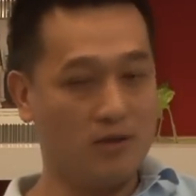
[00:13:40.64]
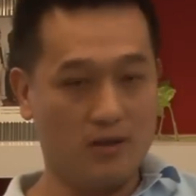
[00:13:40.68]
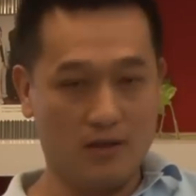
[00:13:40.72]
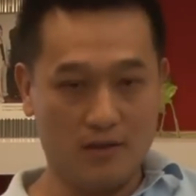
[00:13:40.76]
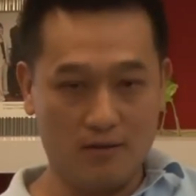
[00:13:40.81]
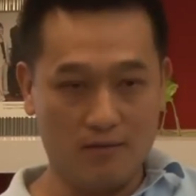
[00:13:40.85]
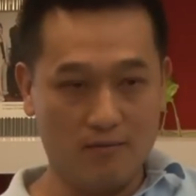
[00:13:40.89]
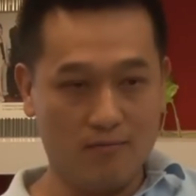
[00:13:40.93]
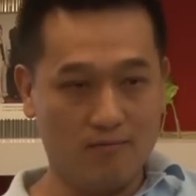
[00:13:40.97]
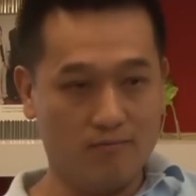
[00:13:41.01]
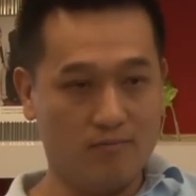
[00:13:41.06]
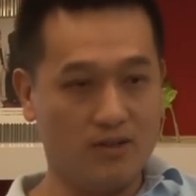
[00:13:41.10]

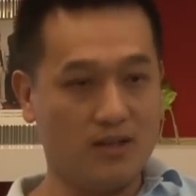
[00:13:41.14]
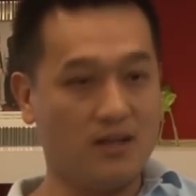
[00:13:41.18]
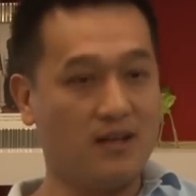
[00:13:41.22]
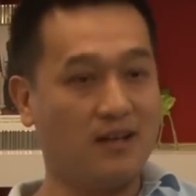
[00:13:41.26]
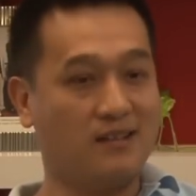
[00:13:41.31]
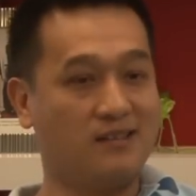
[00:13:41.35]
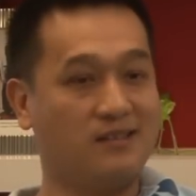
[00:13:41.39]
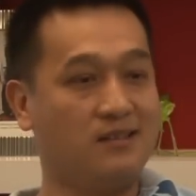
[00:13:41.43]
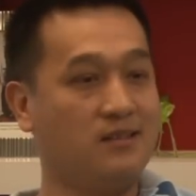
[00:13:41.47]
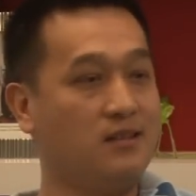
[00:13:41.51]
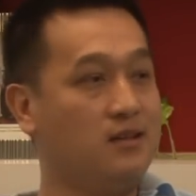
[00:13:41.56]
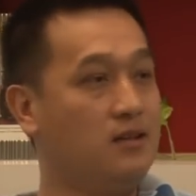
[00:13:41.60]
Be
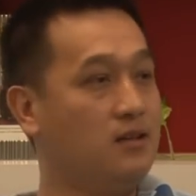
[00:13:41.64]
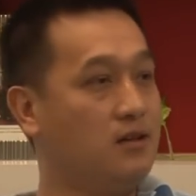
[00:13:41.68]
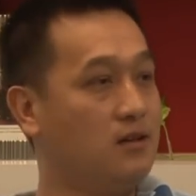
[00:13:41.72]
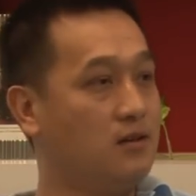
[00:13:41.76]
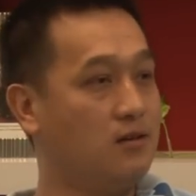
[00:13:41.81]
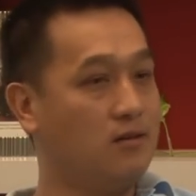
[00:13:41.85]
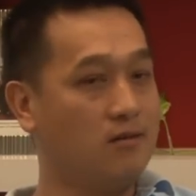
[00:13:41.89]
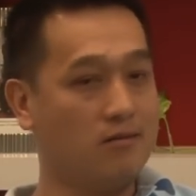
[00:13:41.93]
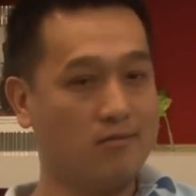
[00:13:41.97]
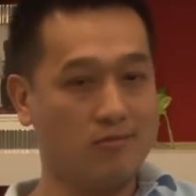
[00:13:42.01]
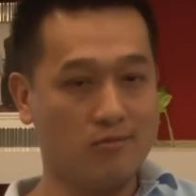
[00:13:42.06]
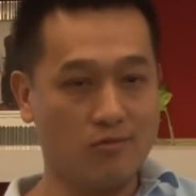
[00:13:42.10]
gutsy.
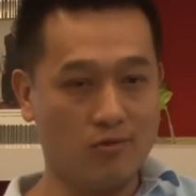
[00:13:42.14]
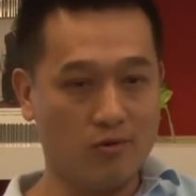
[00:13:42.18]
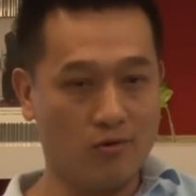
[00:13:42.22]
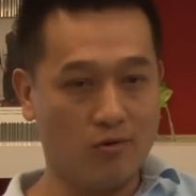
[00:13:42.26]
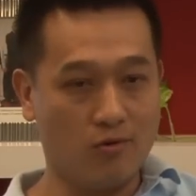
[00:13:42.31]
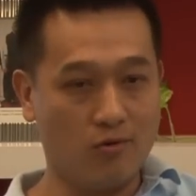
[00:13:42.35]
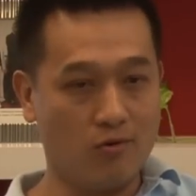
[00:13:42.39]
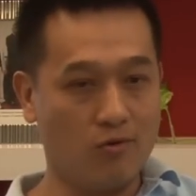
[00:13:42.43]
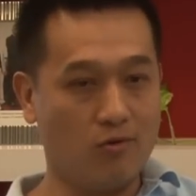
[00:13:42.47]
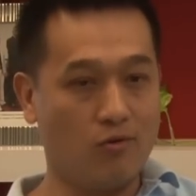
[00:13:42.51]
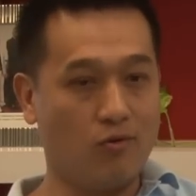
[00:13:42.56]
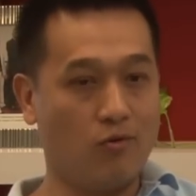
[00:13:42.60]

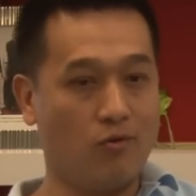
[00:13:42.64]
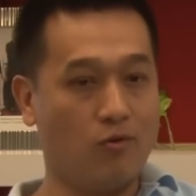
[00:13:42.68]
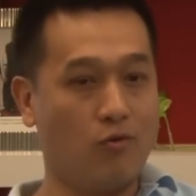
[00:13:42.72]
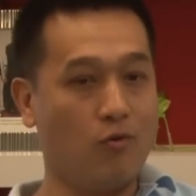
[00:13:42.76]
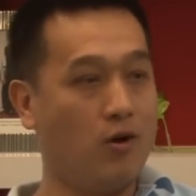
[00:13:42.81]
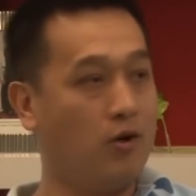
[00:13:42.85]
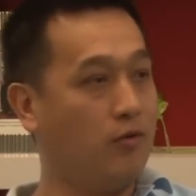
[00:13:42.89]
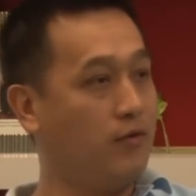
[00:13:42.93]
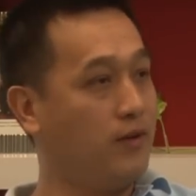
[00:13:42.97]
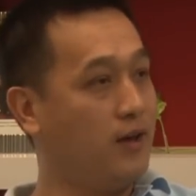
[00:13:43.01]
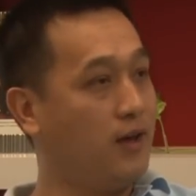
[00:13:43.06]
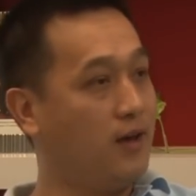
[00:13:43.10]

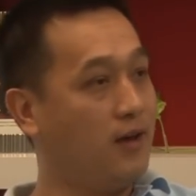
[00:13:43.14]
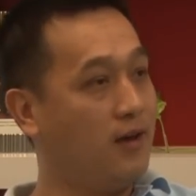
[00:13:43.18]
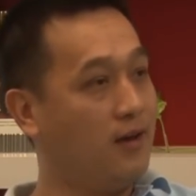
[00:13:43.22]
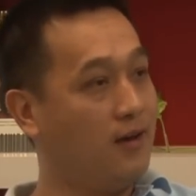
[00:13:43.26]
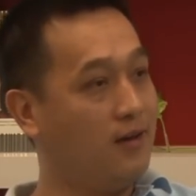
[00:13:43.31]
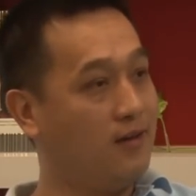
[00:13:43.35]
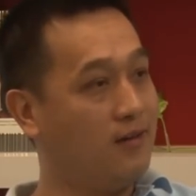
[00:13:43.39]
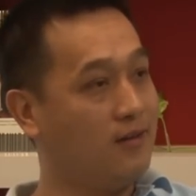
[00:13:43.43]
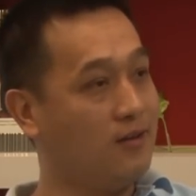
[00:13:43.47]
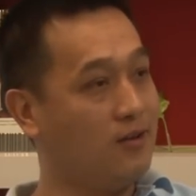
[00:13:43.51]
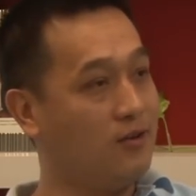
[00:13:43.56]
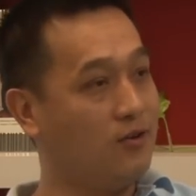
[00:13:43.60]
Go out
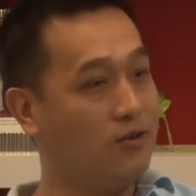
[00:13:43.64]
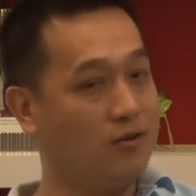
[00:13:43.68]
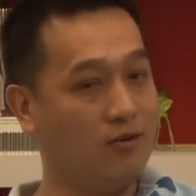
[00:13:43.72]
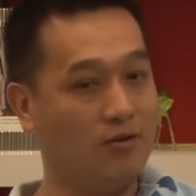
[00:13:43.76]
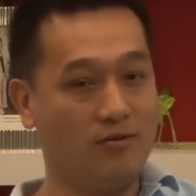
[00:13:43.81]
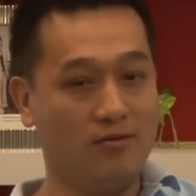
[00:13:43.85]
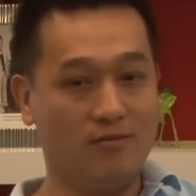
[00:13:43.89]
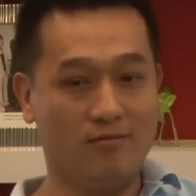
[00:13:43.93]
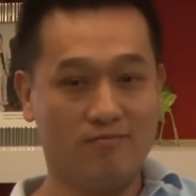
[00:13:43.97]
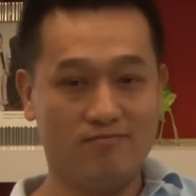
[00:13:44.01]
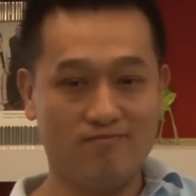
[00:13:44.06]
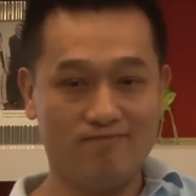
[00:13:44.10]
there. You
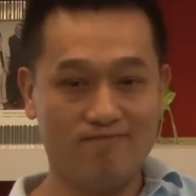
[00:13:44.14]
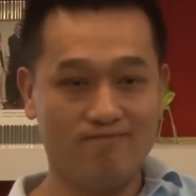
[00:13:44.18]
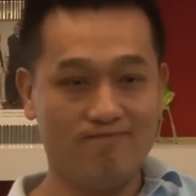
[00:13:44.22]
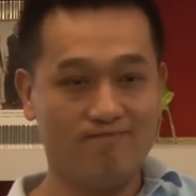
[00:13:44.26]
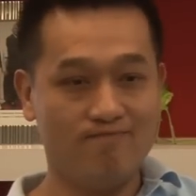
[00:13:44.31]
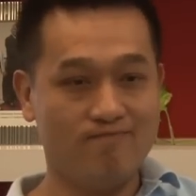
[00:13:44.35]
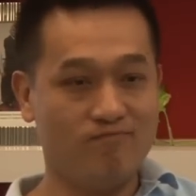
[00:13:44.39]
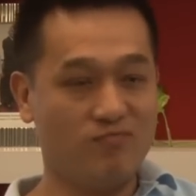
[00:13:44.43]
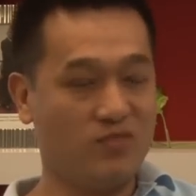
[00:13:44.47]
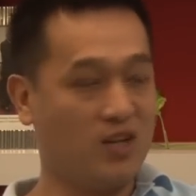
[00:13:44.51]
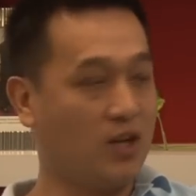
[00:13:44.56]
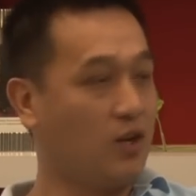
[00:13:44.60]
know,
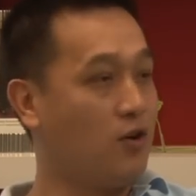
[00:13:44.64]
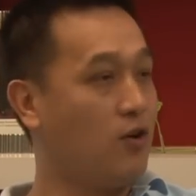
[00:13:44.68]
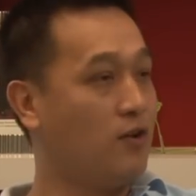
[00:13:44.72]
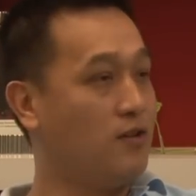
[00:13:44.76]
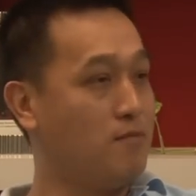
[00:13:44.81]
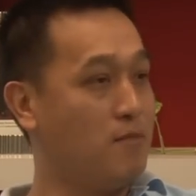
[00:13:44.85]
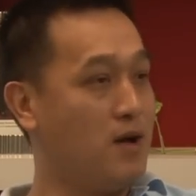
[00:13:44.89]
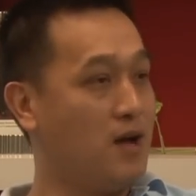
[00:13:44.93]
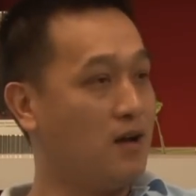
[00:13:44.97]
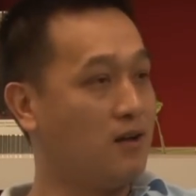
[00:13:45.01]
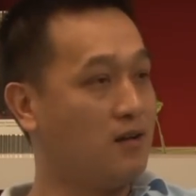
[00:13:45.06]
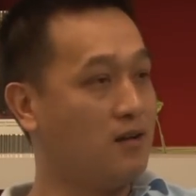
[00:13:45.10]
take
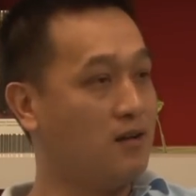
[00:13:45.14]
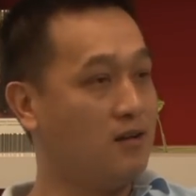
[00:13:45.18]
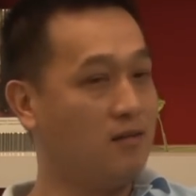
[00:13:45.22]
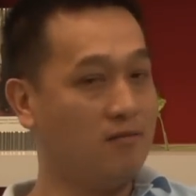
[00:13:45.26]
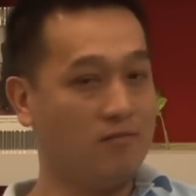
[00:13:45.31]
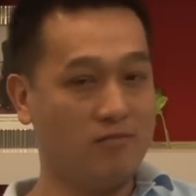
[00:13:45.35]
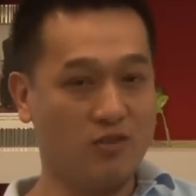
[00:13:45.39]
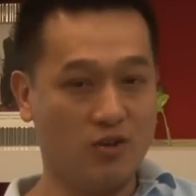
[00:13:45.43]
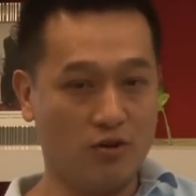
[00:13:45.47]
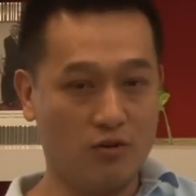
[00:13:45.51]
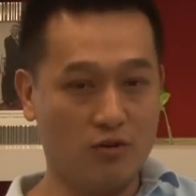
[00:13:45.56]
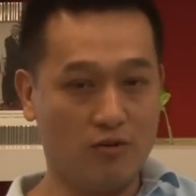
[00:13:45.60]
on the
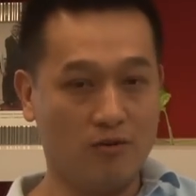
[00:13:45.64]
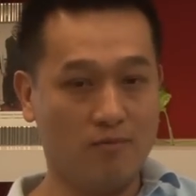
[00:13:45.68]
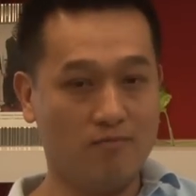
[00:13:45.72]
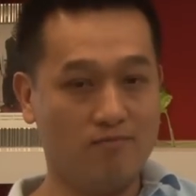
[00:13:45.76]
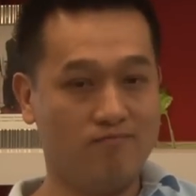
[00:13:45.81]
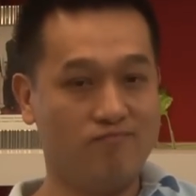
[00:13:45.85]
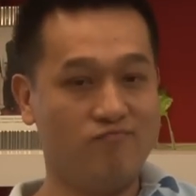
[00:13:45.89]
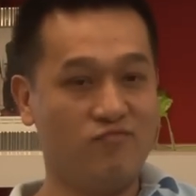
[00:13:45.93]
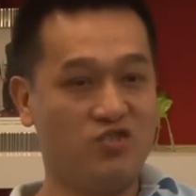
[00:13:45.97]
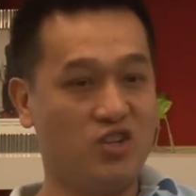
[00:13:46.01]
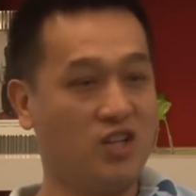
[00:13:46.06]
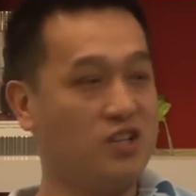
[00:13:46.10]
market. You know,
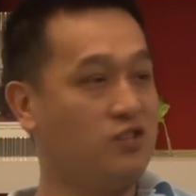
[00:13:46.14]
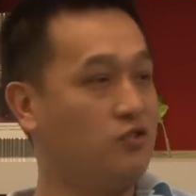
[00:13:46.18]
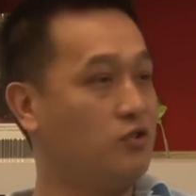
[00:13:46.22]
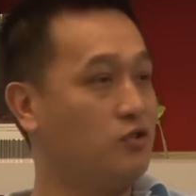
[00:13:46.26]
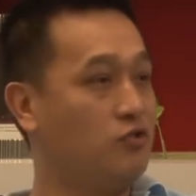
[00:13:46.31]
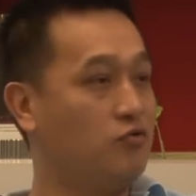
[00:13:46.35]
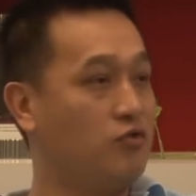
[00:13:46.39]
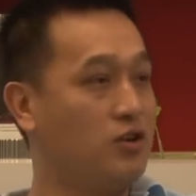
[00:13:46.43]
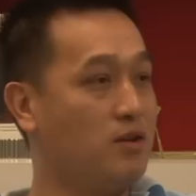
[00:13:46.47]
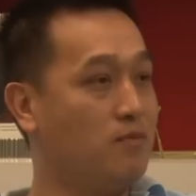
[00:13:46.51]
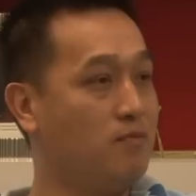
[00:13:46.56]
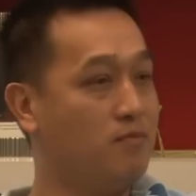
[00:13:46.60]
chase
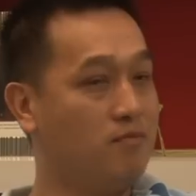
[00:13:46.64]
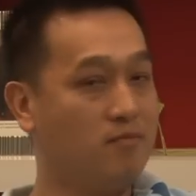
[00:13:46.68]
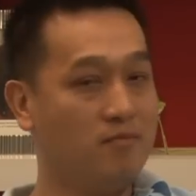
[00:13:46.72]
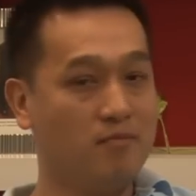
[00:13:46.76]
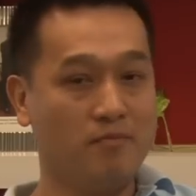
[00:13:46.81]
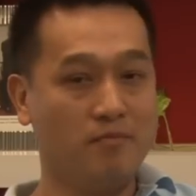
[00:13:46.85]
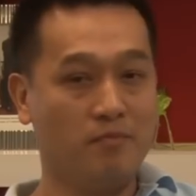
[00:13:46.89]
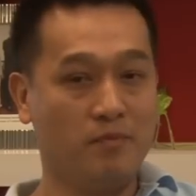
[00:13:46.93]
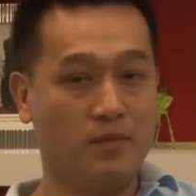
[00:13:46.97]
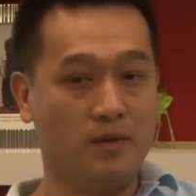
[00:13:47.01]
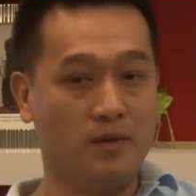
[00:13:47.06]
your dream.